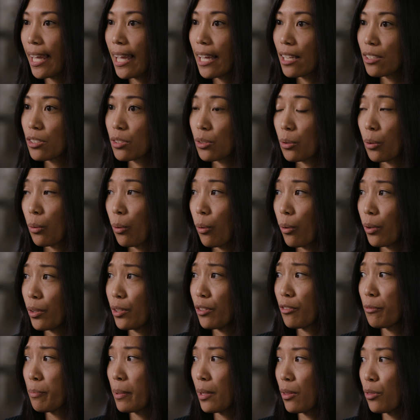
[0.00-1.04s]
like cancer, or
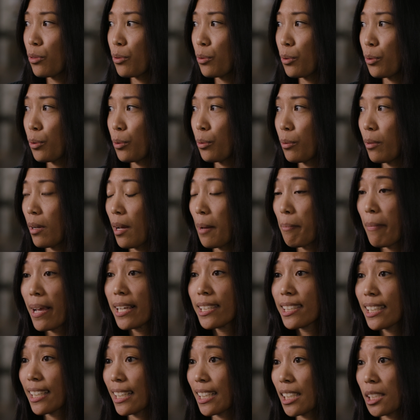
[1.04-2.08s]
you've been through
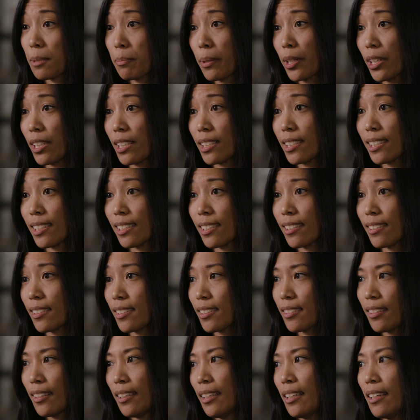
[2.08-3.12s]
amazing
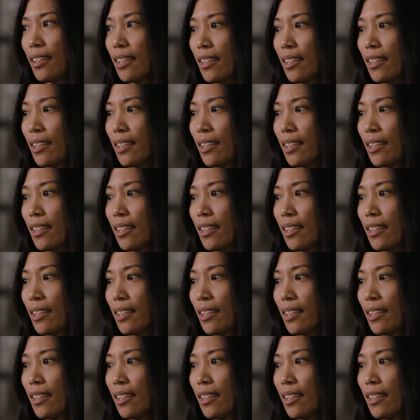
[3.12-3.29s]
experiences